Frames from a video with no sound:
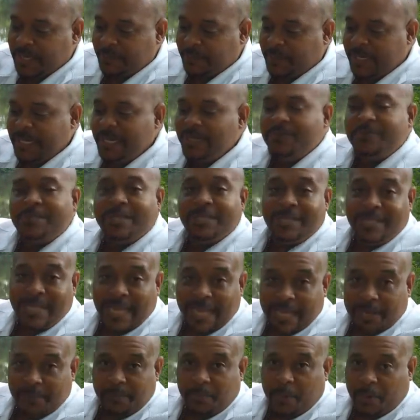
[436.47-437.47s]
But here's the
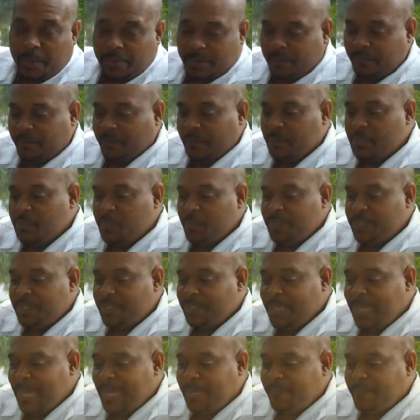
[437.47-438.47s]
second part of the verse, which
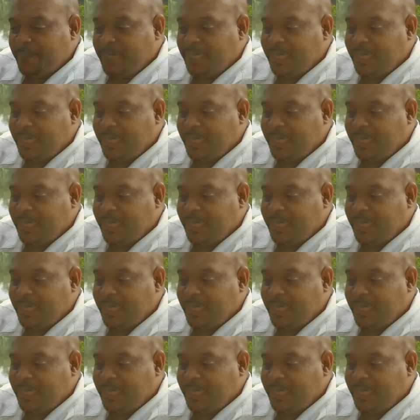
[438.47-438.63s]
is kind of a